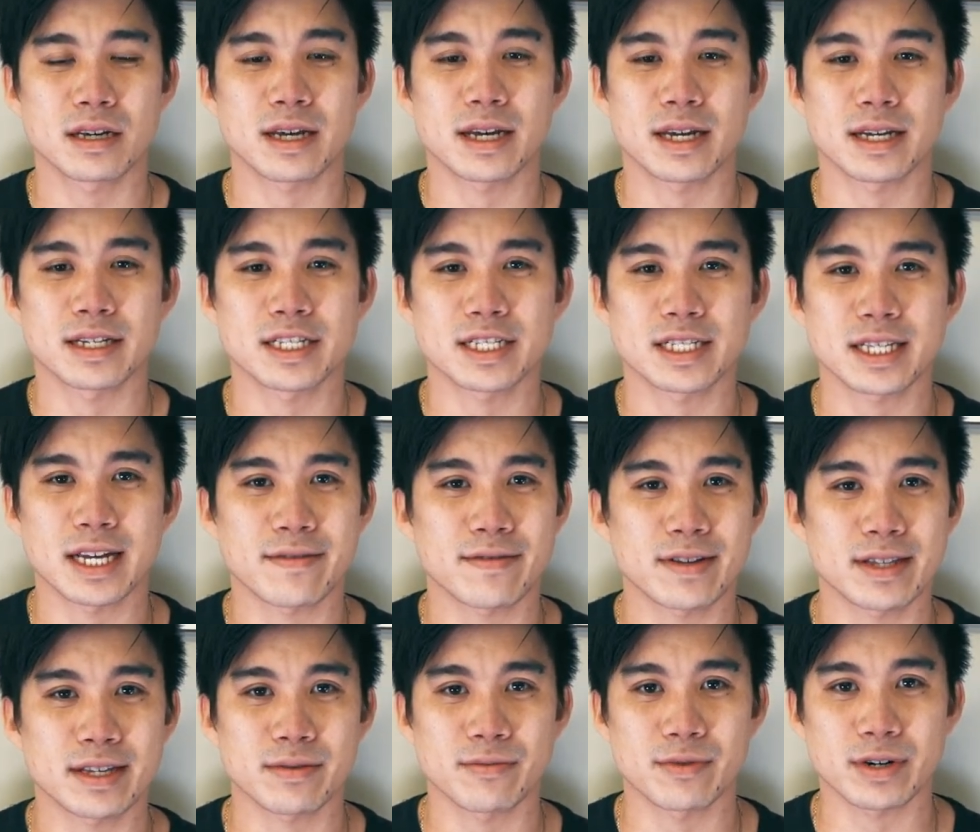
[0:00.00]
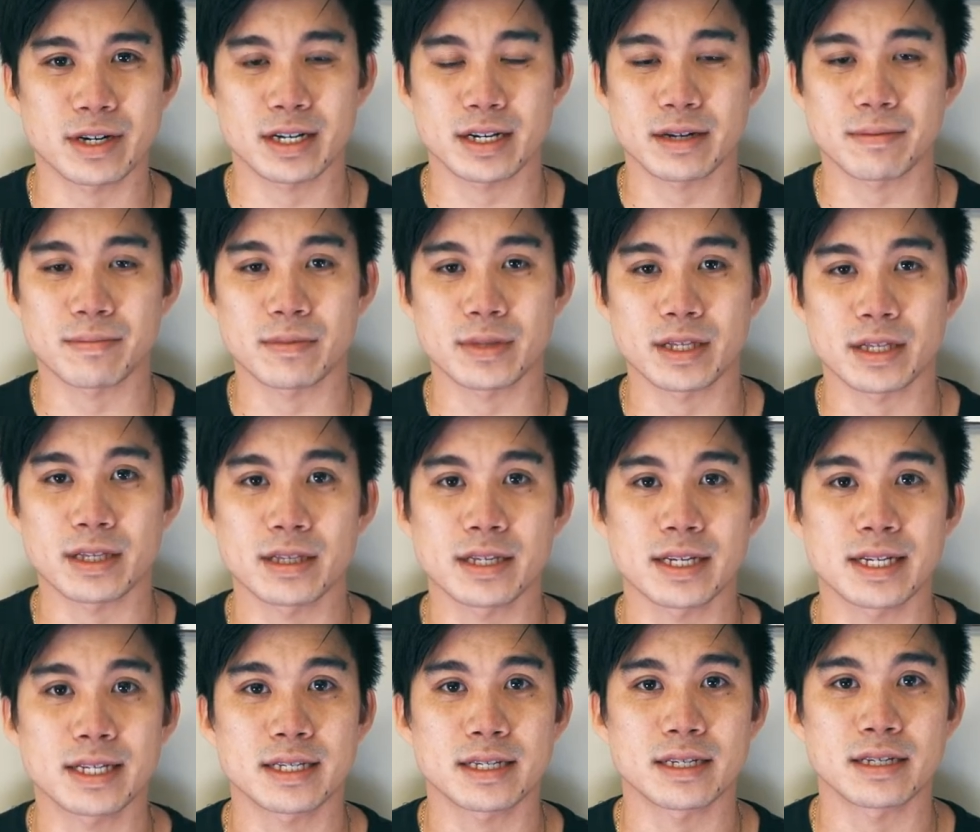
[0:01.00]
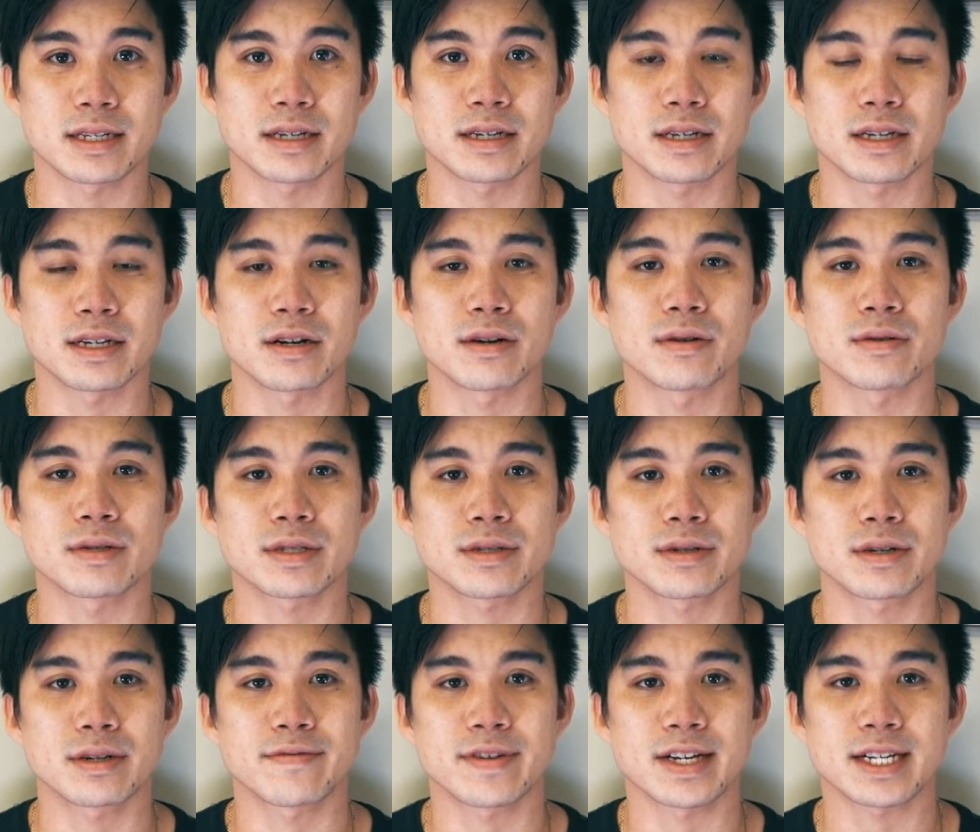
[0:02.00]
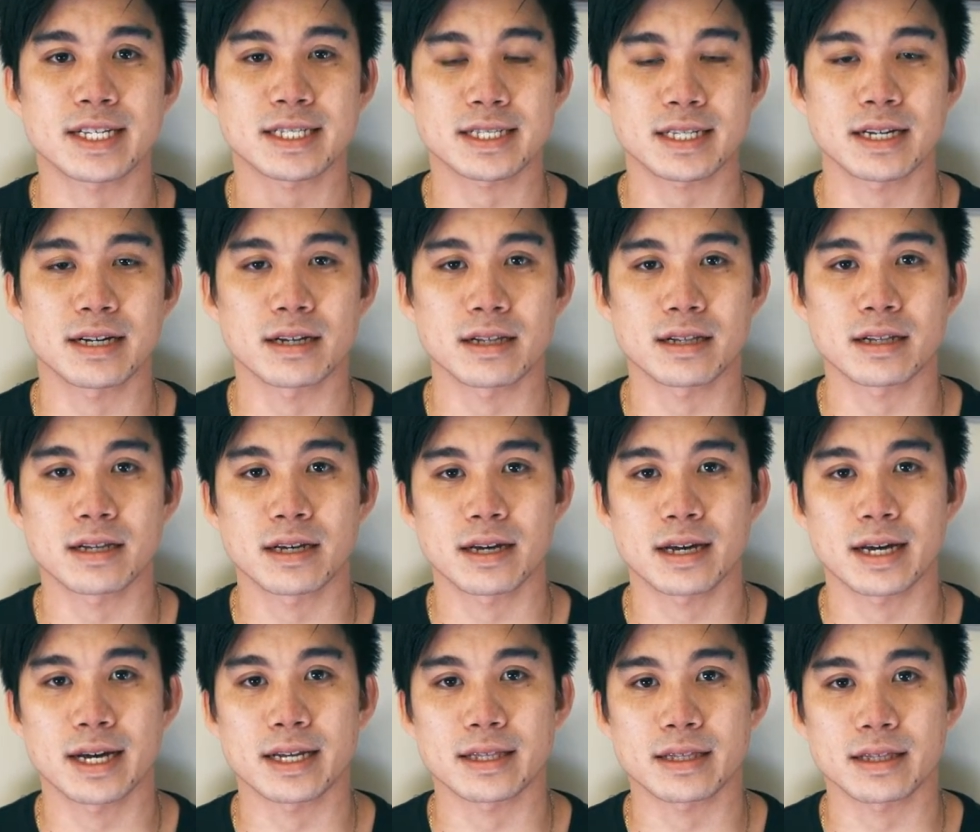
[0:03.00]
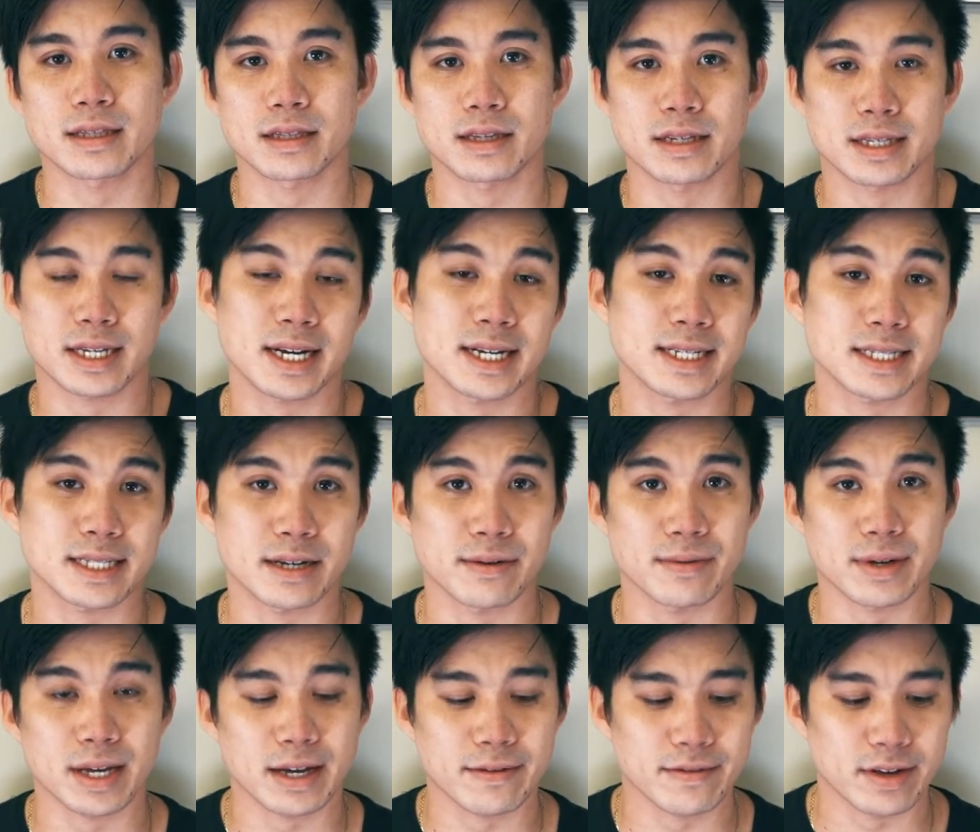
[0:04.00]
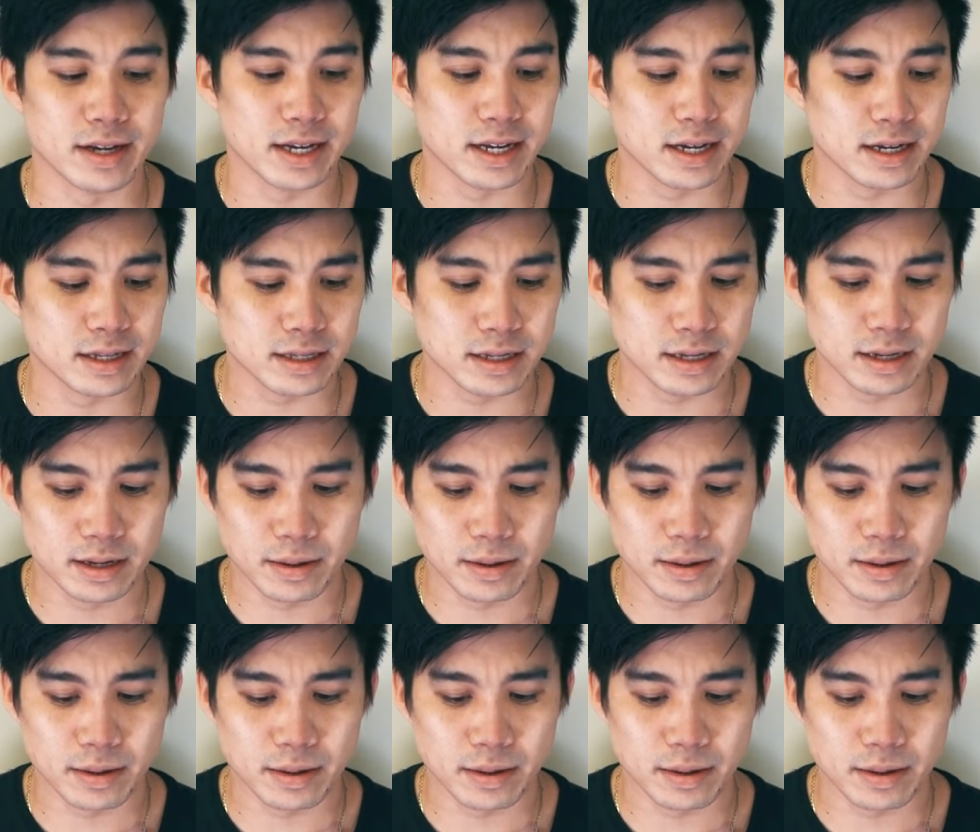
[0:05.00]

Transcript: and just everything we're going to need to, sort of excel at the task that we have at hand.